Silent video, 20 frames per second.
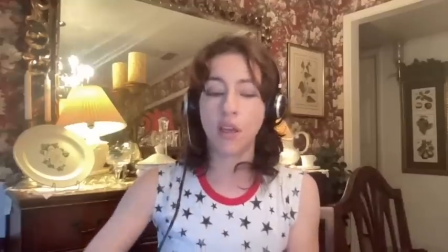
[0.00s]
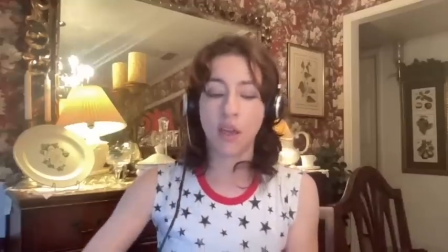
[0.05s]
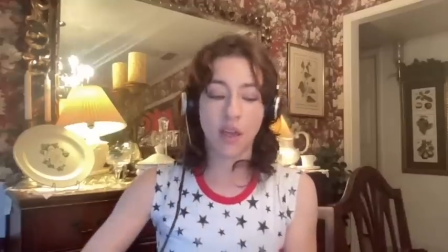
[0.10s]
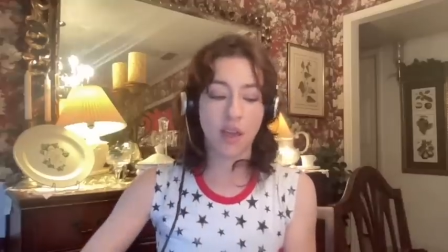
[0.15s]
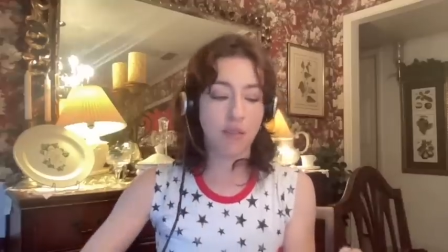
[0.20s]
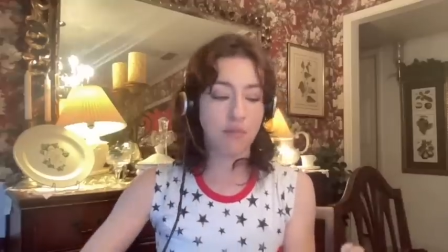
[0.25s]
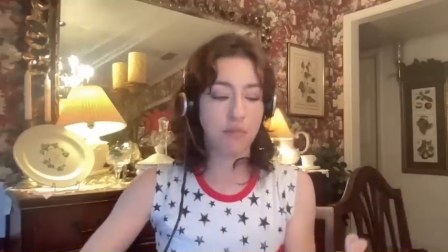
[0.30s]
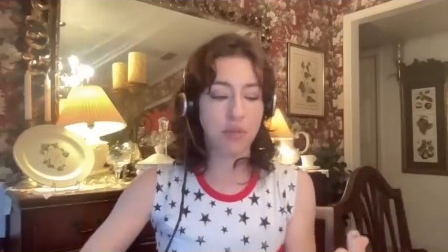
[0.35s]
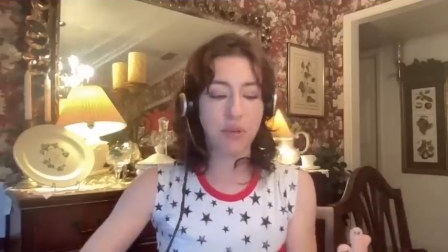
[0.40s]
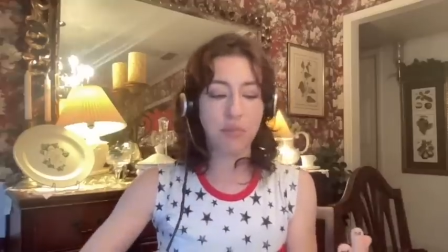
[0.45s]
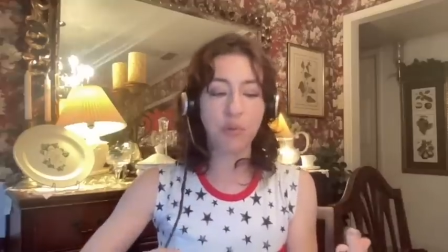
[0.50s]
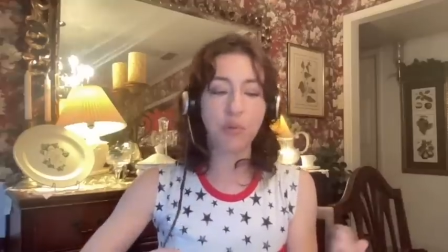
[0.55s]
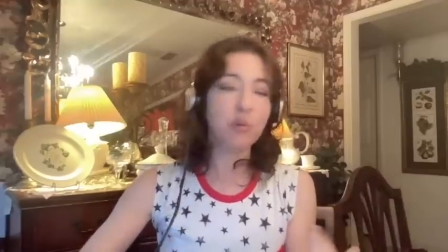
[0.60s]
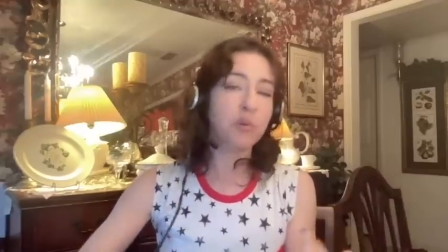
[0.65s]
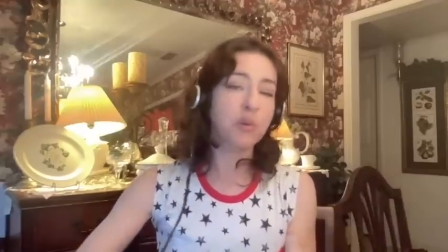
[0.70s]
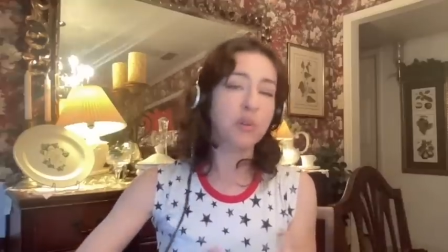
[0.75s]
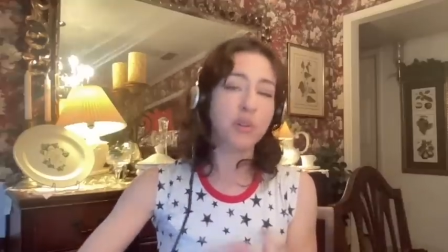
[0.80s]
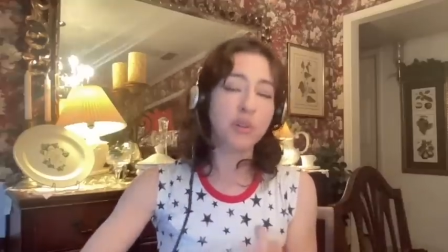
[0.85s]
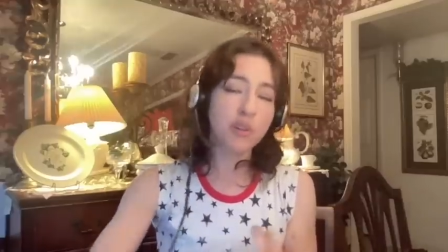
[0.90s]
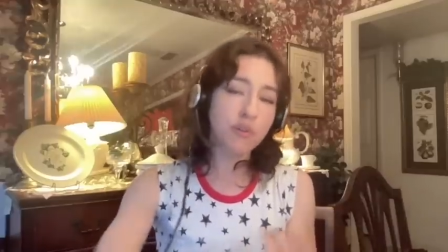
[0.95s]
and people who
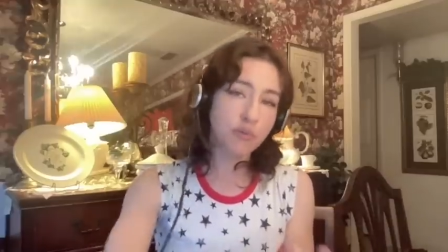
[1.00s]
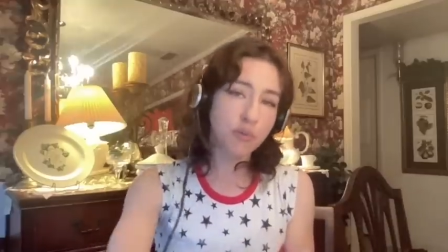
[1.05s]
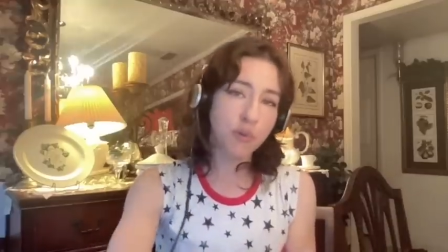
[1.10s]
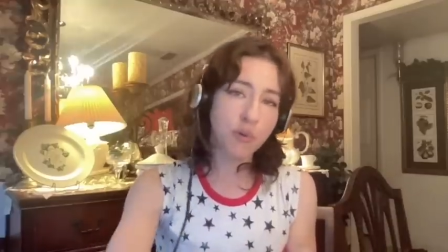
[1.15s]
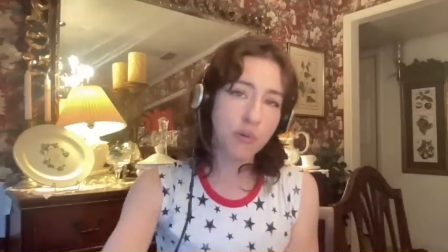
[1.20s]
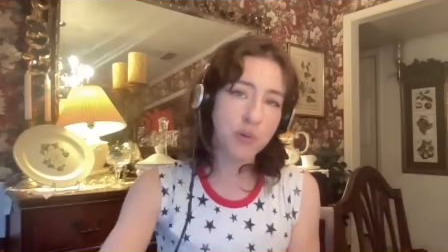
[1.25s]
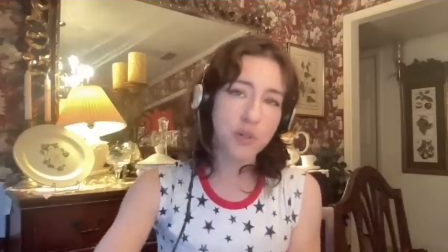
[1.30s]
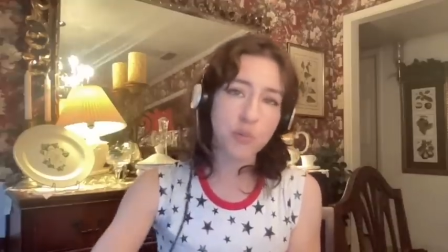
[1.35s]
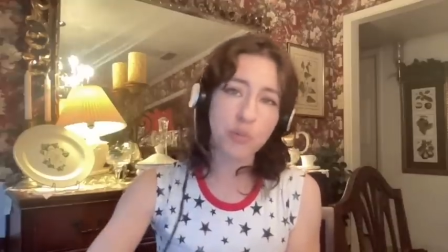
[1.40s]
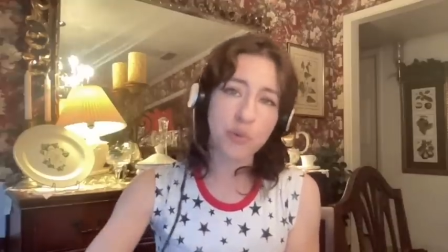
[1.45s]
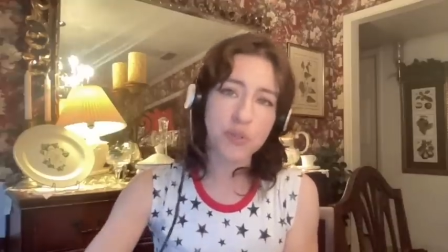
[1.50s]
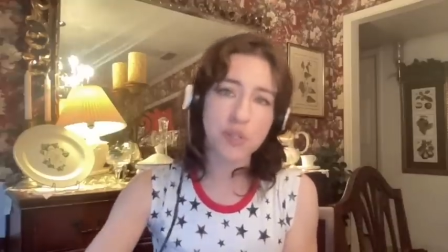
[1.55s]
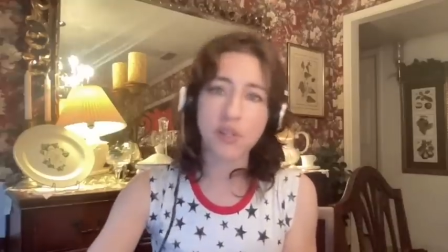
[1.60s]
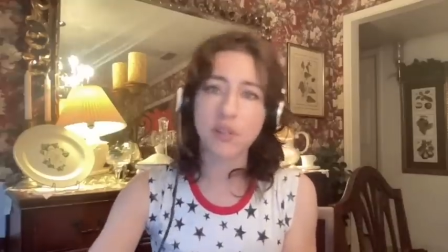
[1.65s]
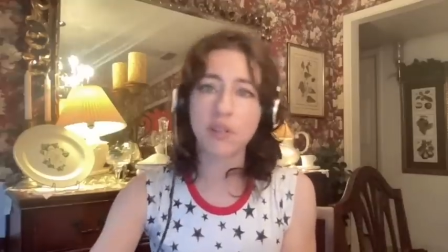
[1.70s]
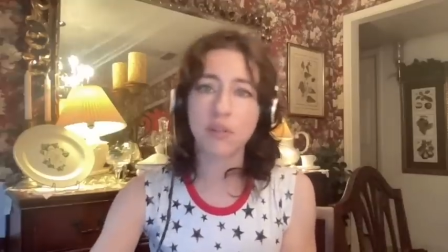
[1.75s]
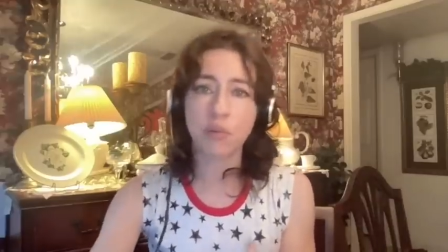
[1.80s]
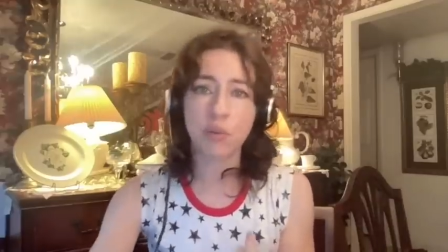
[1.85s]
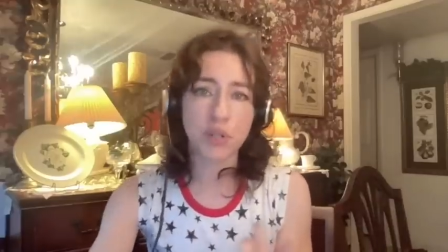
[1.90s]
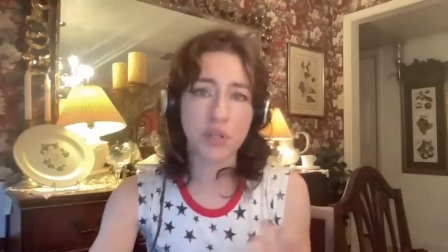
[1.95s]
are looking forward to
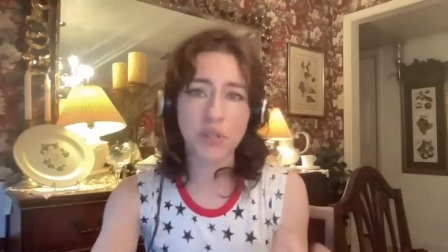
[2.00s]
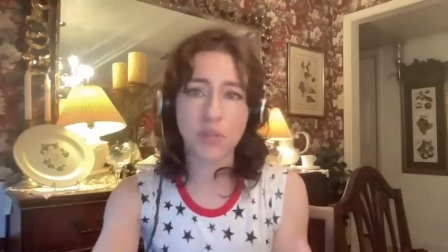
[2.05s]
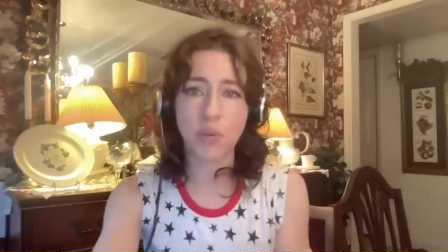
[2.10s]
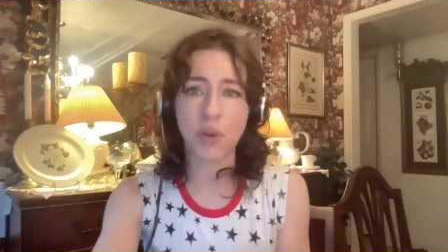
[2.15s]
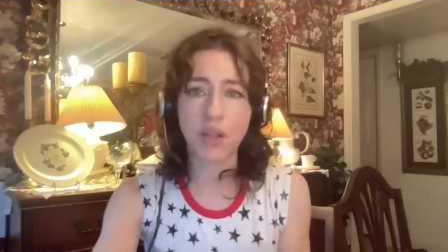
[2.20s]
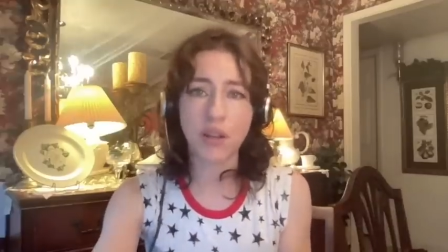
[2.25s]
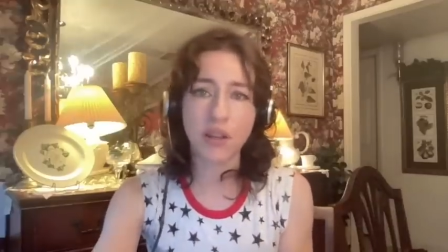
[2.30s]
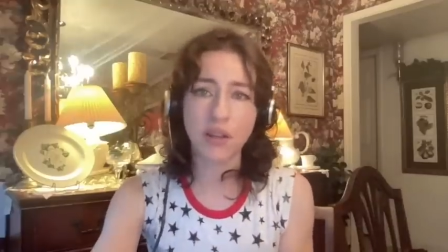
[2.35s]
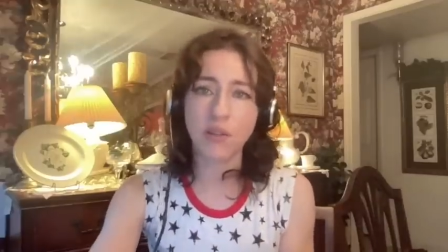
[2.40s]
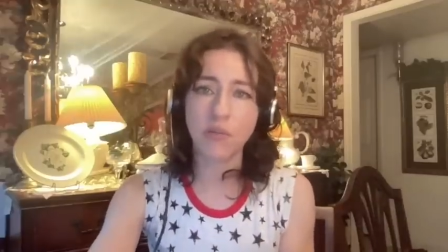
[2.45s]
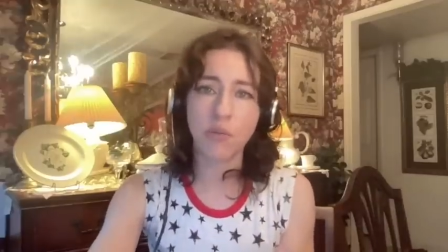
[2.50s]
participating